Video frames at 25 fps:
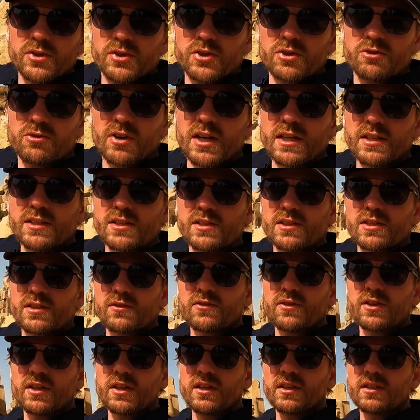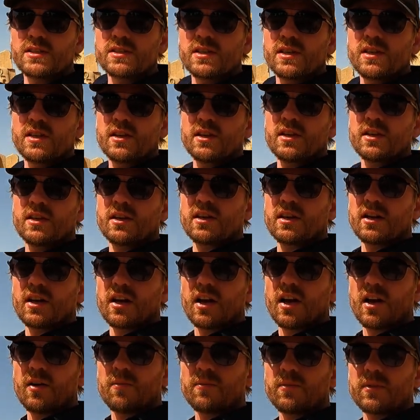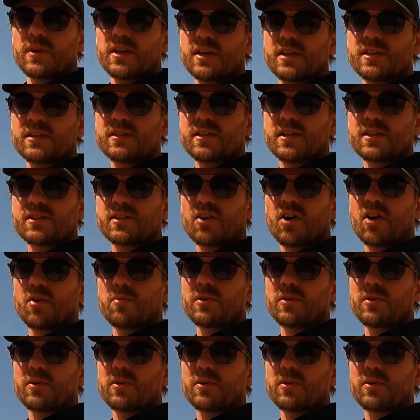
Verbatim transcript: one of the greatest of these um, is this